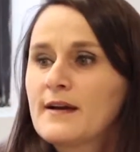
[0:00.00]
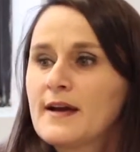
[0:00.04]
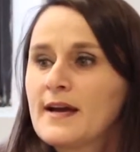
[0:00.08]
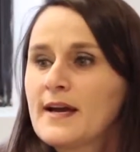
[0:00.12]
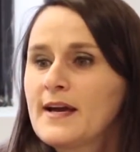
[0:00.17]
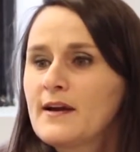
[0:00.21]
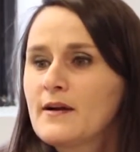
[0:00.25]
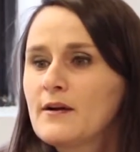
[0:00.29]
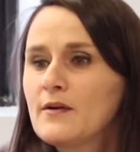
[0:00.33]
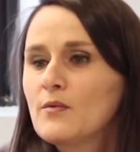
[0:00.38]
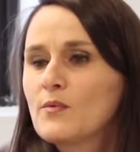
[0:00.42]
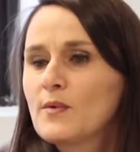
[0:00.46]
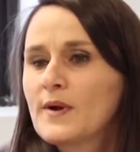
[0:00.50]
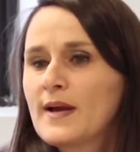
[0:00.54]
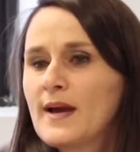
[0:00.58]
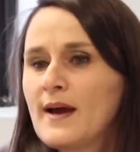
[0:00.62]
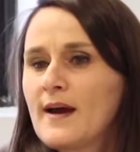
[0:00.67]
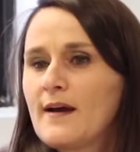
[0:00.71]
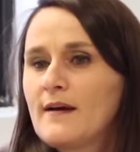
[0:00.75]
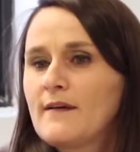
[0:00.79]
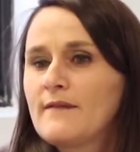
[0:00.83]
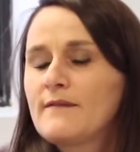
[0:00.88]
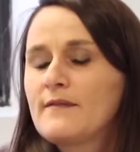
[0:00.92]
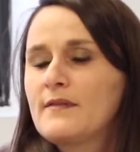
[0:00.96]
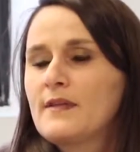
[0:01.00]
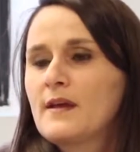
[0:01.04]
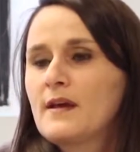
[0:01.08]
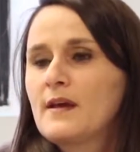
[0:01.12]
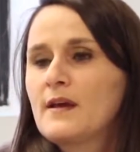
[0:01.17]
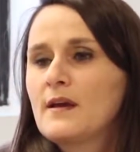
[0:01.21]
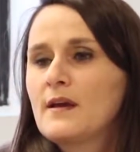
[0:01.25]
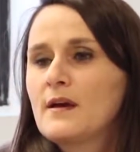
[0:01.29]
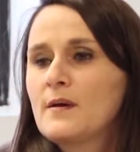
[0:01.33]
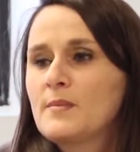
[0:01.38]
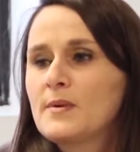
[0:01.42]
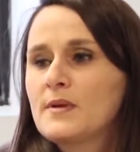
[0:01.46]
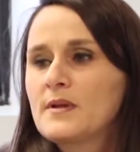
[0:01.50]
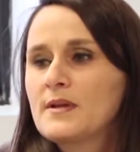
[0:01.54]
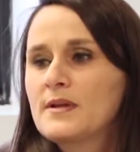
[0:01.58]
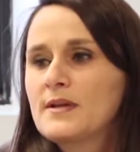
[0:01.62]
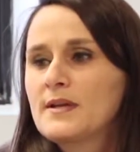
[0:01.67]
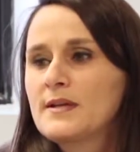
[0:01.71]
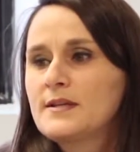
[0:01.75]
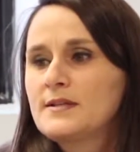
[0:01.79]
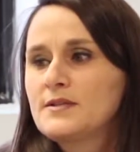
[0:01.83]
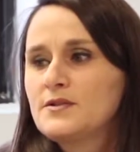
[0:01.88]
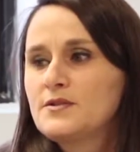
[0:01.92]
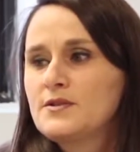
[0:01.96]
Here we have the
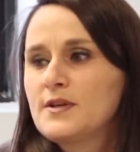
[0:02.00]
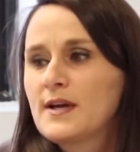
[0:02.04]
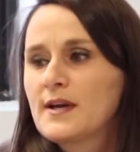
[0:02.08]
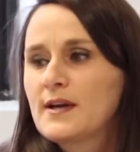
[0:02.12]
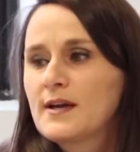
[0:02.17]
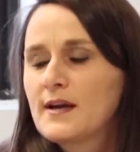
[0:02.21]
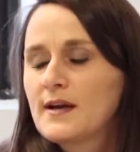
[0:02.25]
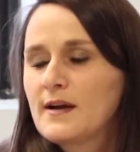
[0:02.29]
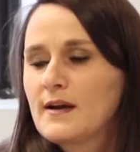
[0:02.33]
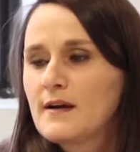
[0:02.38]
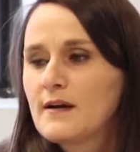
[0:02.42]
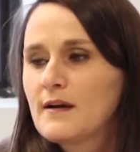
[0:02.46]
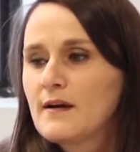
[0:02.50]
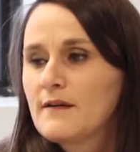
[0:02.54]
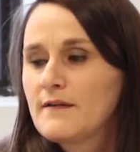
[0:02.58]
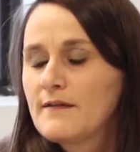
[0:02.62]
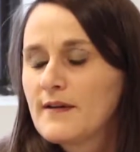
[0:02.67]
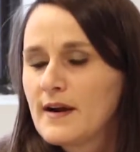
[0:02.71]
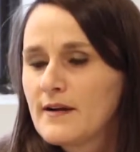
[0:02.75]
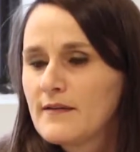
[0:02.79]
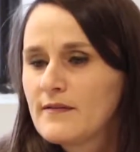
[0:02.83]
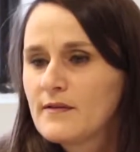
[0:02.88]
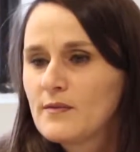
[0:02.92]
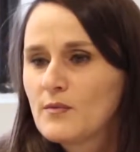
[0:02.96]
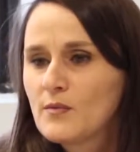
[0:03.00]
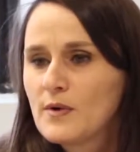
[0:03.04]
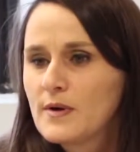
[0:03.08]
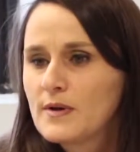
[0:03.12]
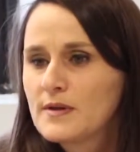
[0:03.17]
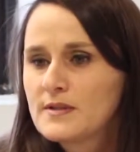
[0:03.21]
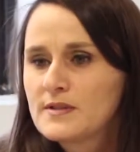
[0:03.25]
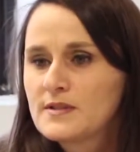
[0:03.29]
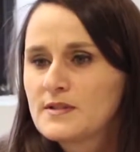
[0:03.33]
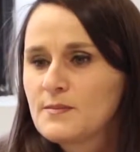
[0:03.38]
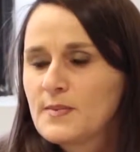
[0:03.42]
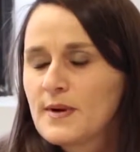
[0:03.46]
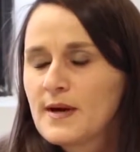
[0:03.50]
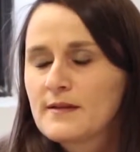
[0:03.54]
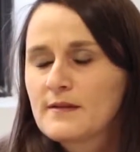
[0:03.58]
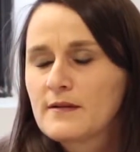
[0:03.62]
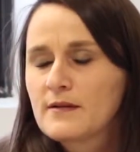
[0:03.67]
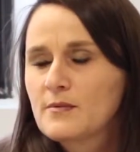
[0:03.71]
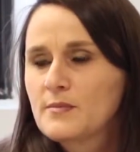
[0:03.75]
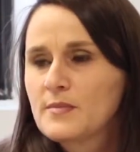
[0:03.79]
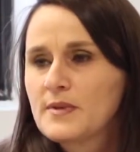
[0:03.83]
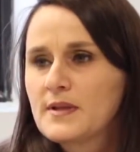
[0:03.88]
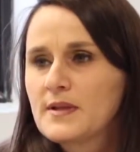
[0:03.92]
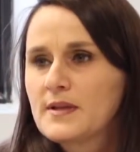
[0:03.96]
ability to take care of everyone despite
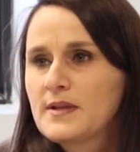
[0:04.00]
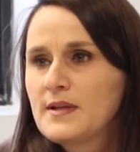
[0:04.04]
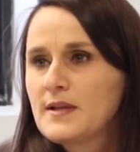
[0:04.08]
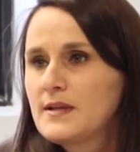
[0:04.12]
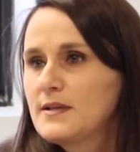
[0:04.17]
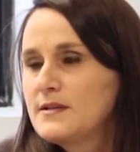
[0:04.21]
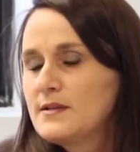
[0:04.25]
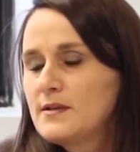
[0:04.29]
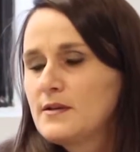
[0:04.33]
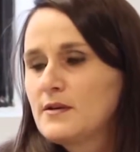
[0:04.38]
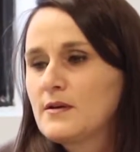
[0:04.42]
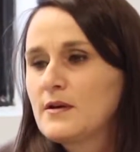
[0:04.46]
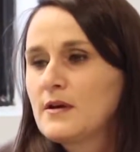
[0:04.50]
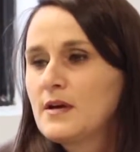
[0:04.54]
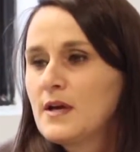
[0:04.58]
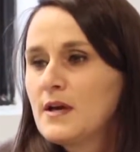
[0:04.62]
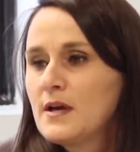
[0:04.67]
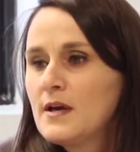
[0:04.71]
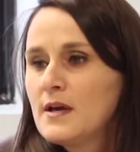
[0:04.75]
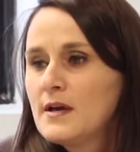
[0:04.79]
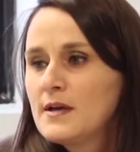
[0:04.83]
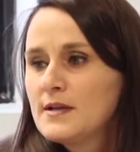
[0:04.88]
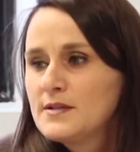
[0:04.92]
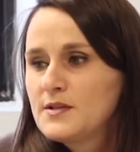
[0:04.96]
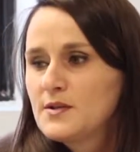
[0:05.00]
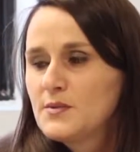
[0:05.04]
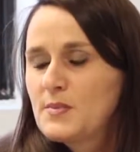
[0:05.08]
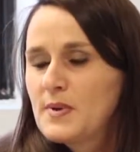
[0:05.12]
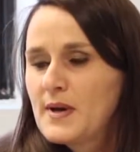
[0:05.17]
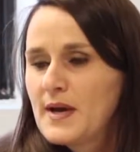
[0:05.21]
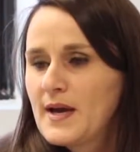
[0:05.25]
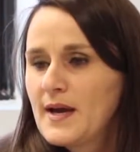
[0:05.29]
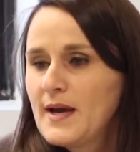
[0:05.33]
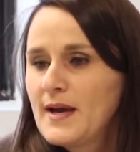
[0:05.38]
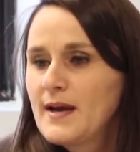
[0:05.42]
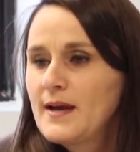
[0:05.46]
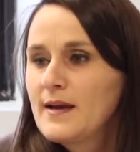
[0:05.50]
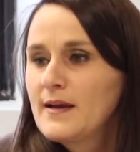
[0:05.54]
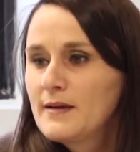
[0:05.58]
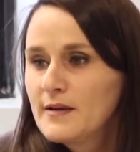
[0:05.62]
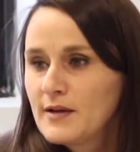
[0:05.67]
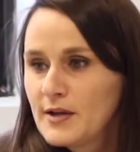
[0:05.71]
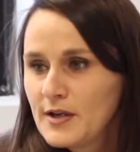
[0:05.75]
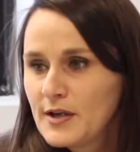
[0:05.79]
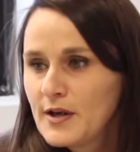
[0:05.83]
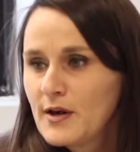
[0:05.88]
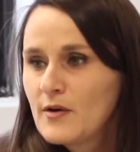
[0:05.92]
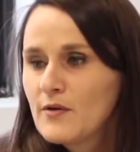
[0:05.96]
their ability to pay,
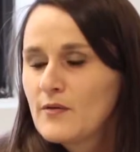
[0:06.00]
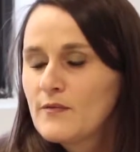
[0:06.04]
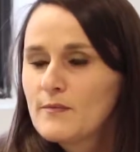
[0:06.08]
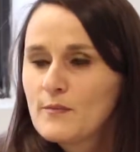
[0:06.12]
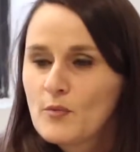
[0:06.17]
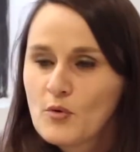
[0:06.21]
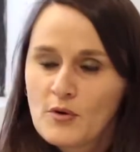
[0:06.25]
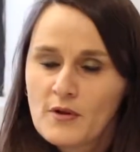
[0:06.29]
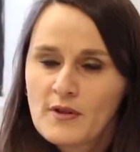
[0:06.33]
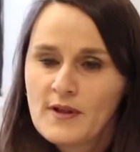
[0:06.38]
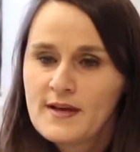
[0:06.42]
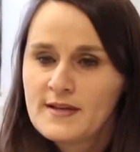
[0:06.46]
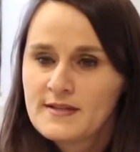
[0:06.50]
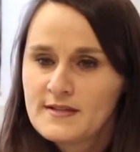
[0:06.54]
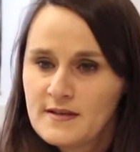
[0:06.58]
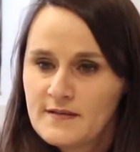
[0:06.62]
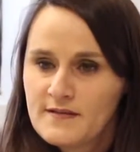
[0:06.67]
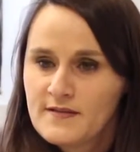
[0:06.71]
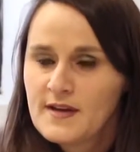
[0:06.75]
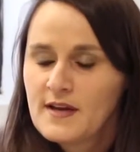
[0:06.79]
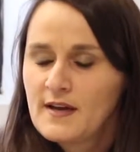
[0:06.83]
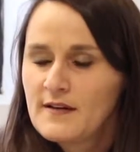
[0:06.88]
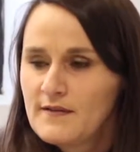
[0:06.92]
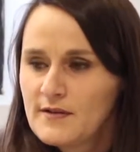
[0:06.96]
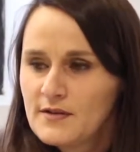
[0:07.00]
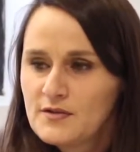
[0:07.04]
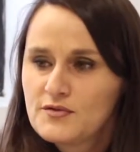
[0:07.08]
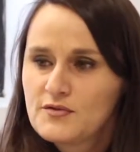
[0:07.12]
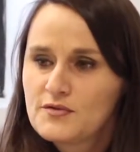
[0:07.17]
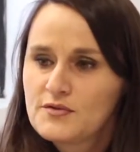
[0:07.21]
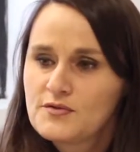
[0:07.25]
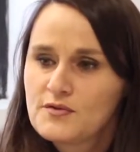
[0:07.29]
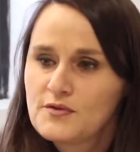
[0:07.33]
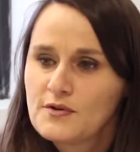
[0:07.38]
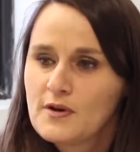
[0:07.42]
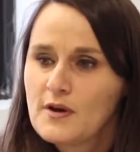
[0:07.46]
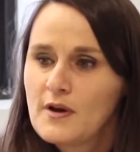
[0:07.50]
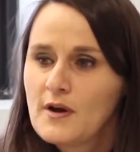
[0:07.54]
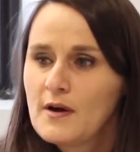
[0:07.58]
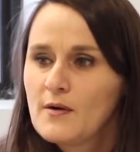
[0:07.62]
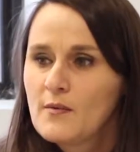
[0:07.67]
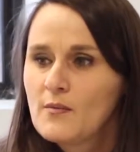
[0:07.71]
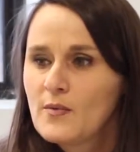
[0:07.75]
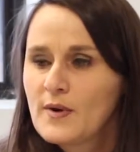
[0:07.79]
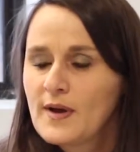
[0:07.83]
more or less if they have insurance or not.